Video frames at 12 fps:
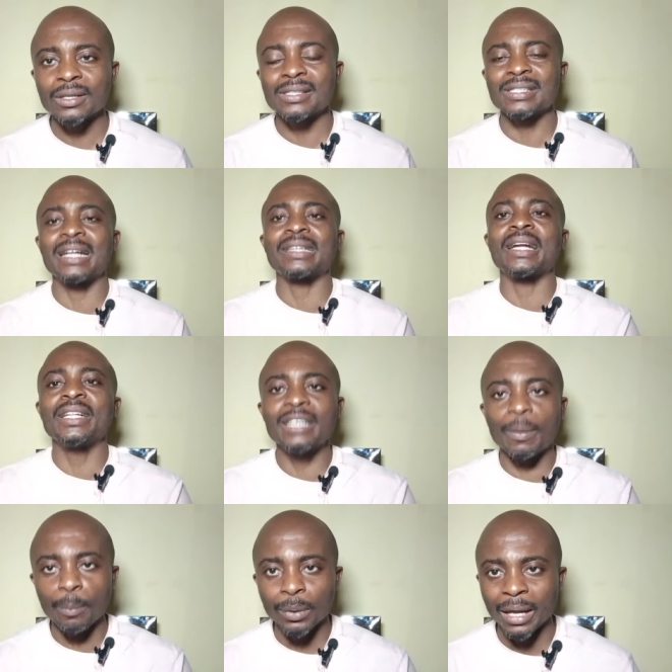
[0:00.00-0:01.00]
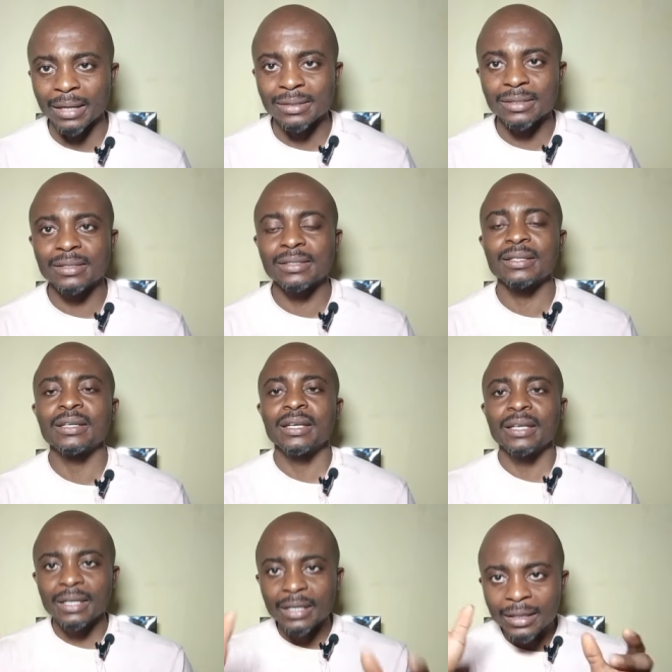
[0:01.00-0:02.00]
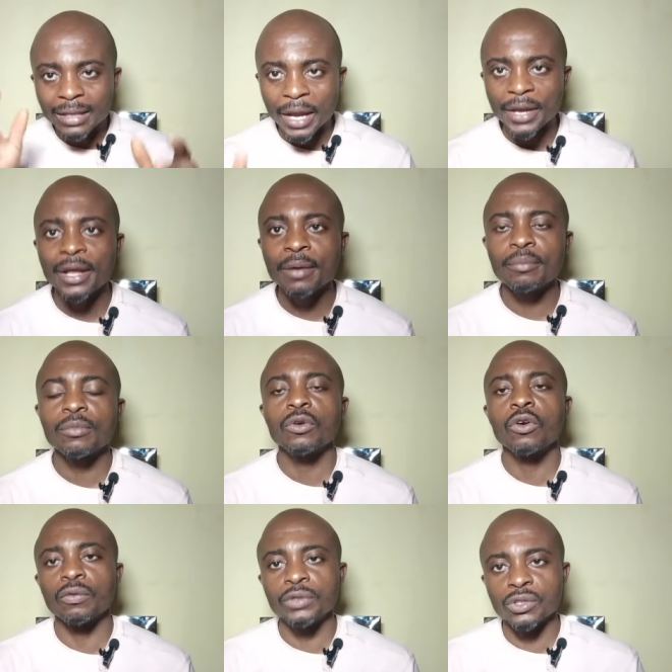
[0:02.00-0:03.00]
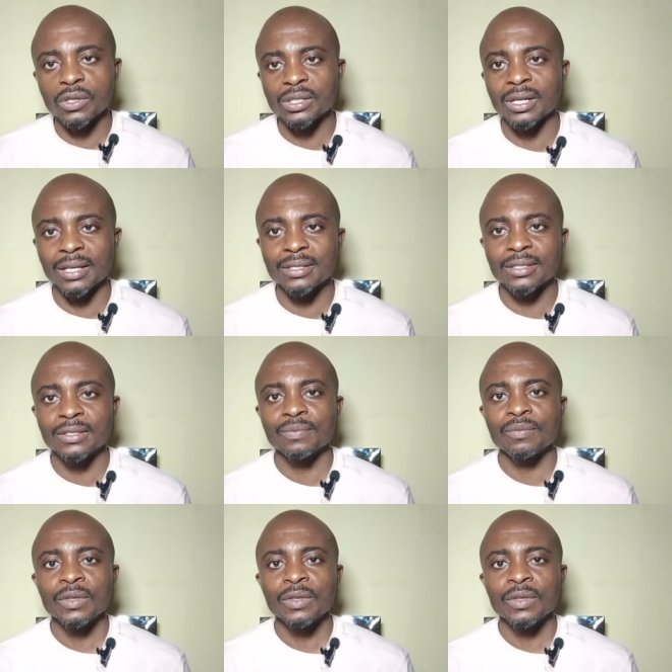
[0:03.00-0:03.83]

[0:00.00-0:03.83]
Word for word: scattering their plans in the name of Jesus Christ.